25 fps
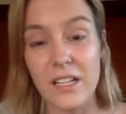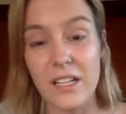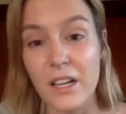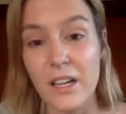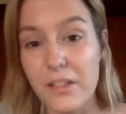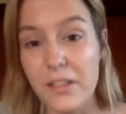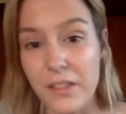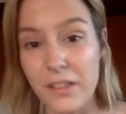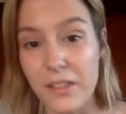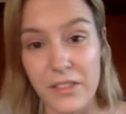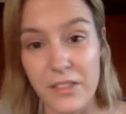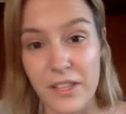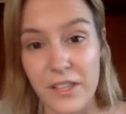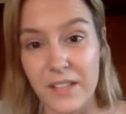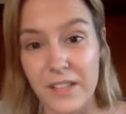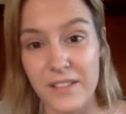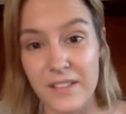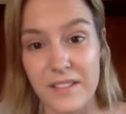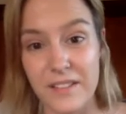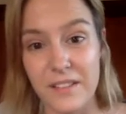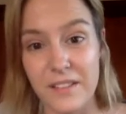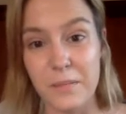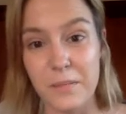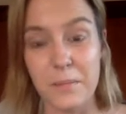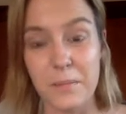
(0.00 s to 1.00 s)
other things
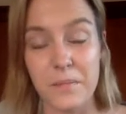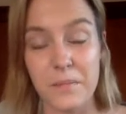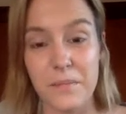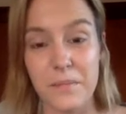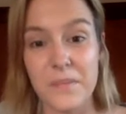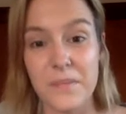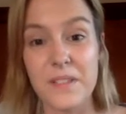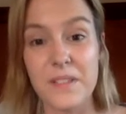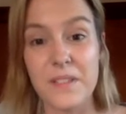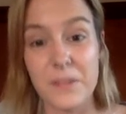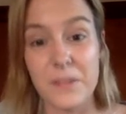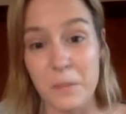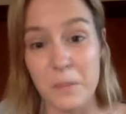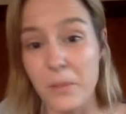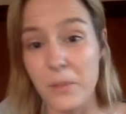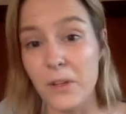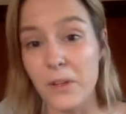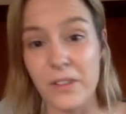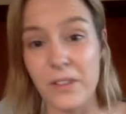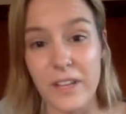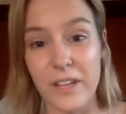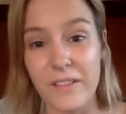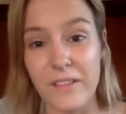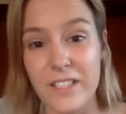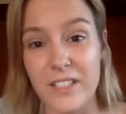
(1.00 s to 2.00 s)
to support
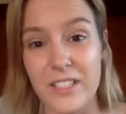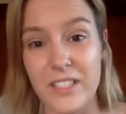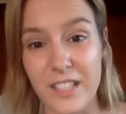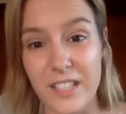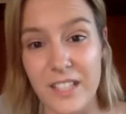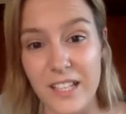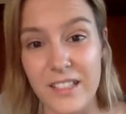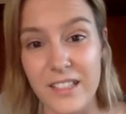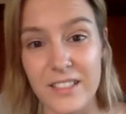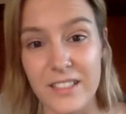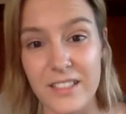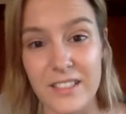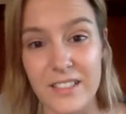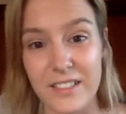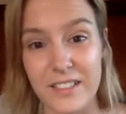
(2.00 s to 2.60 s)
their education.